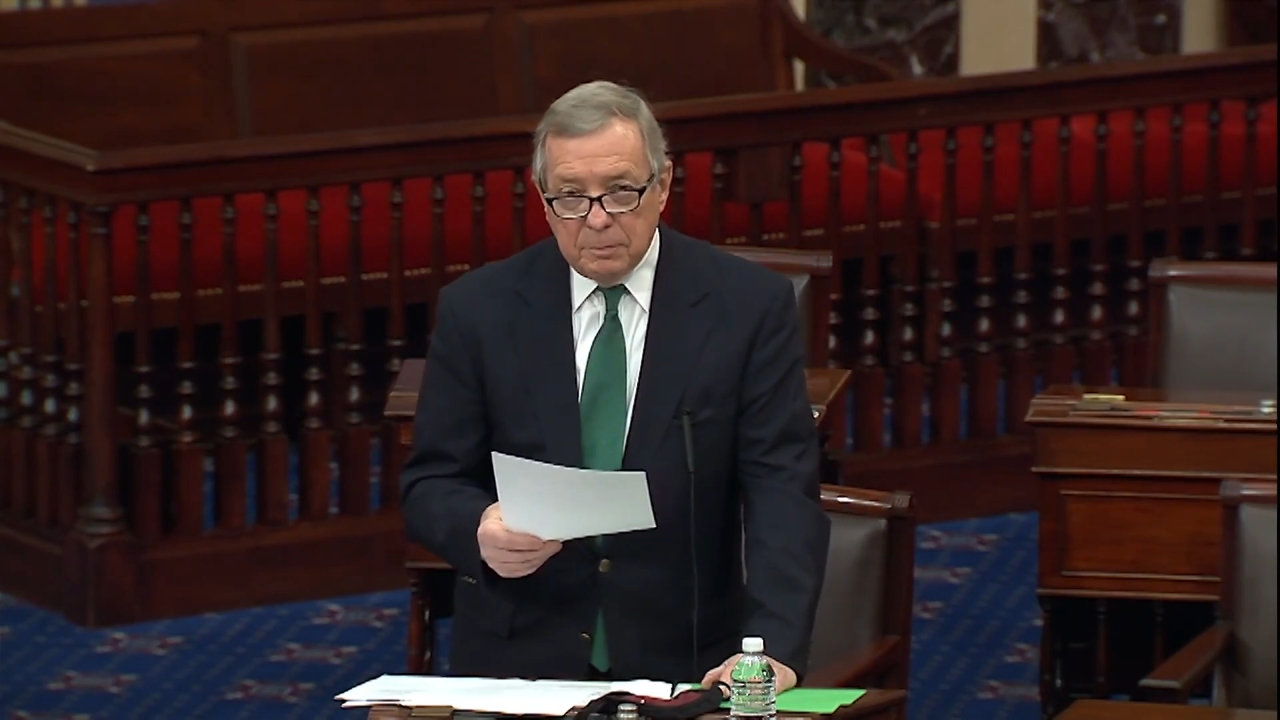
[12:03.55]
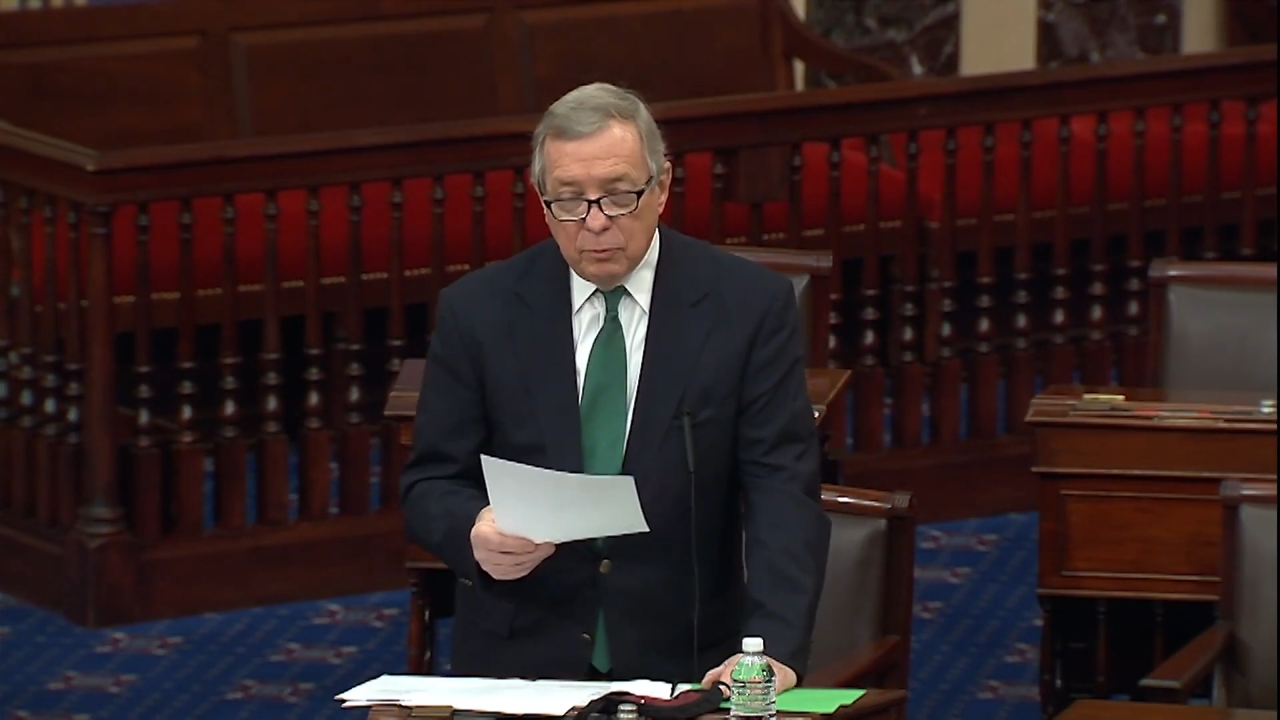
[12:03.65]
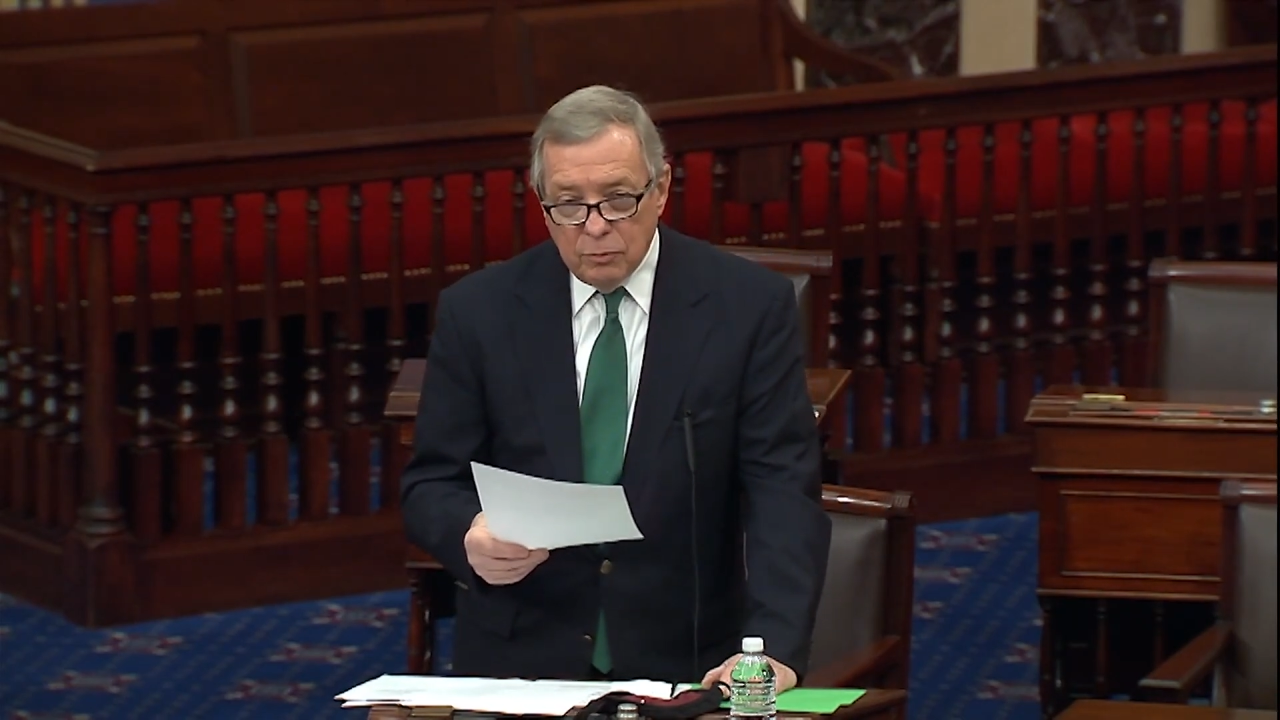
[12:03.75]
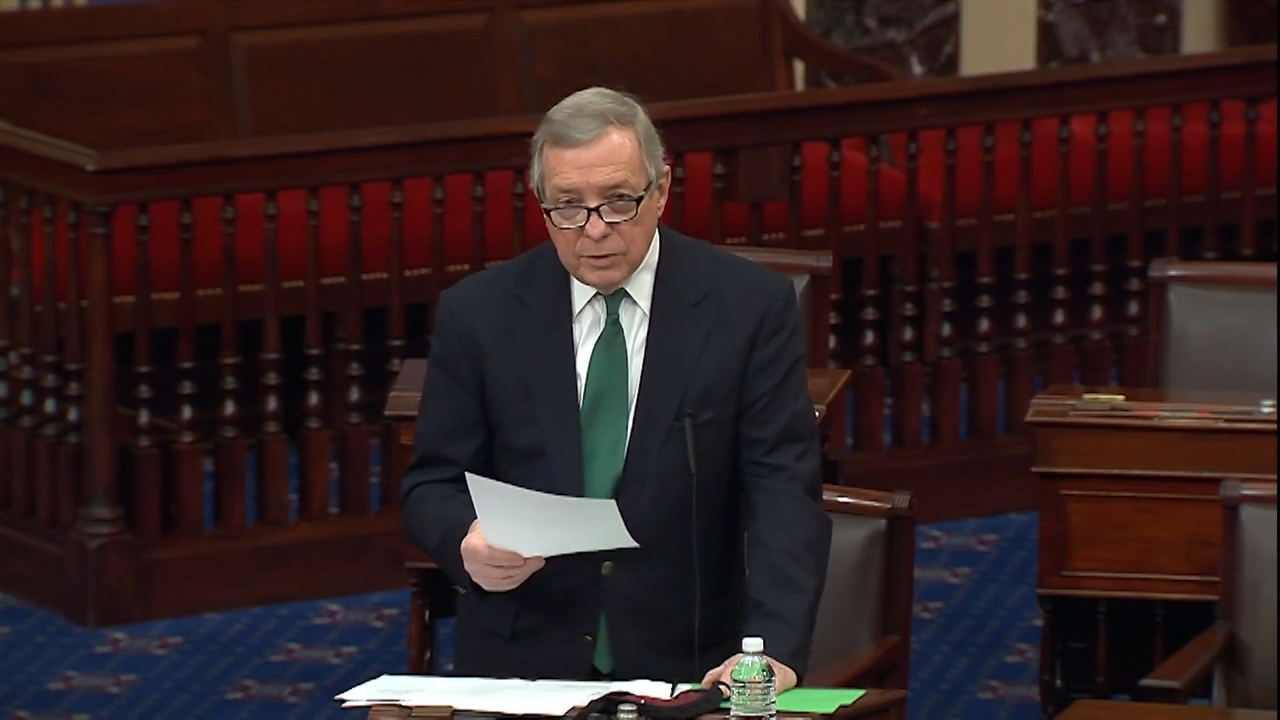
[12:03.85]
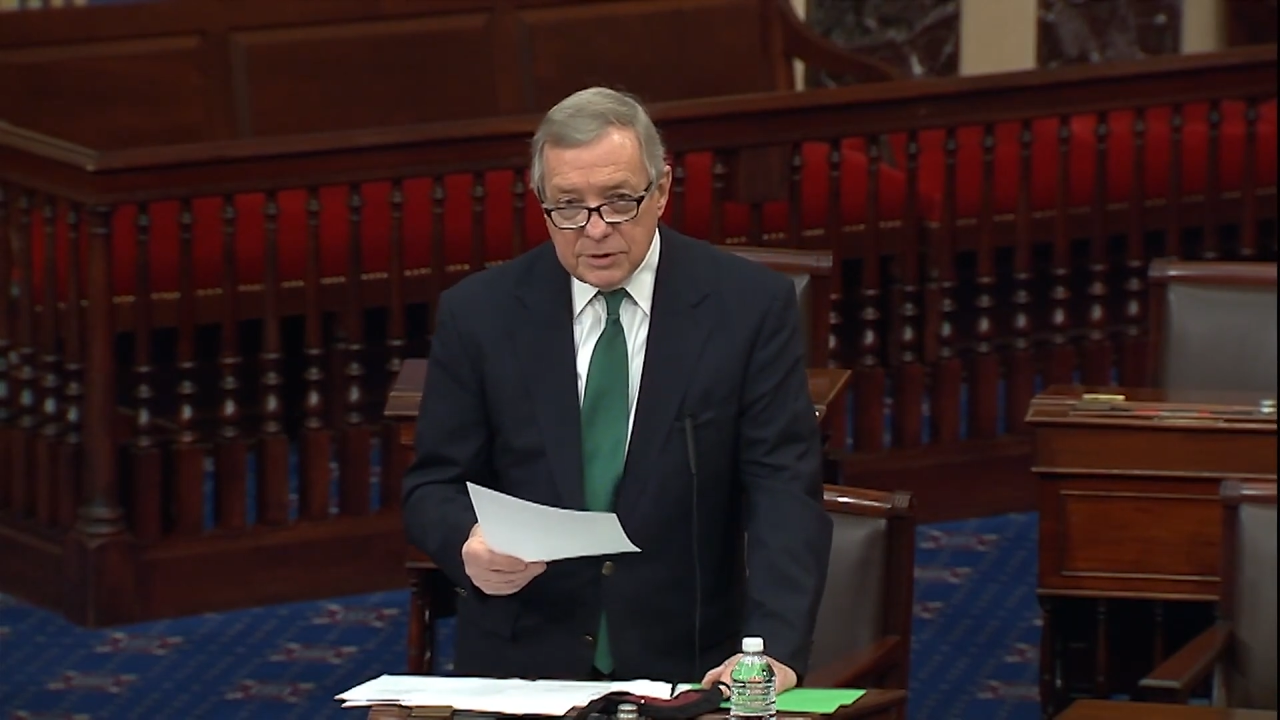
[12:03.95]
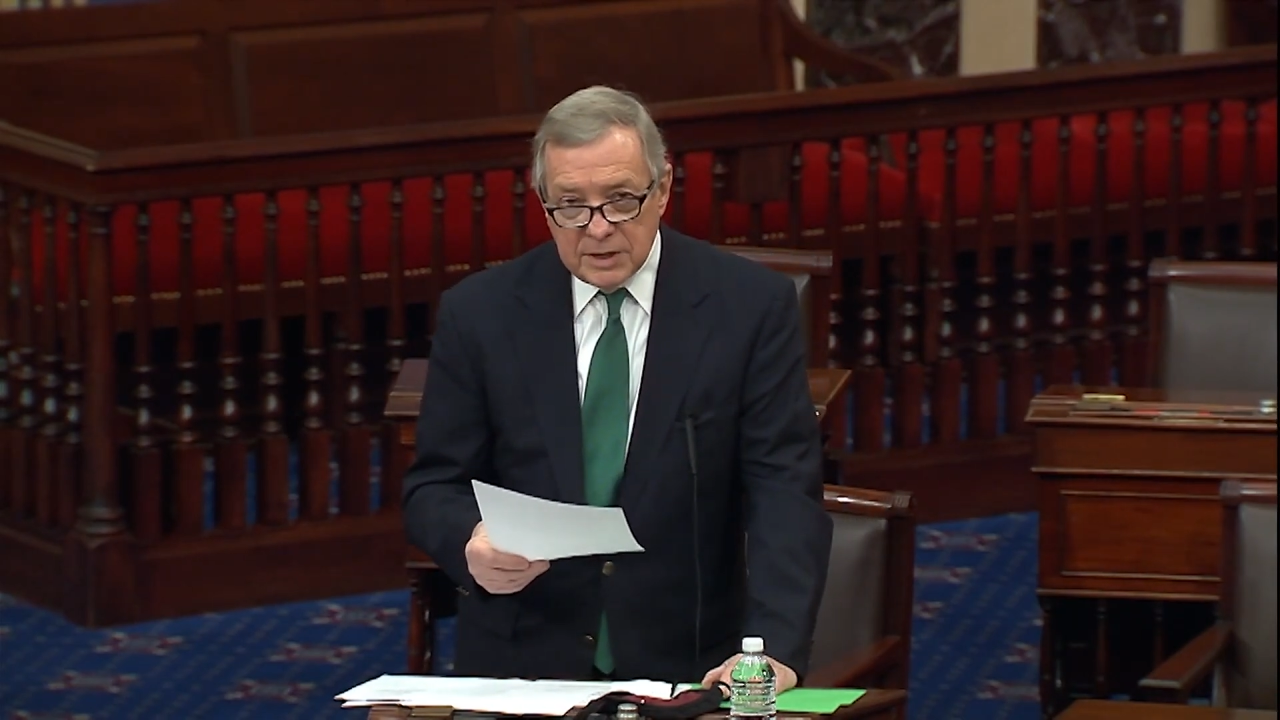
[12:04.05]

poorest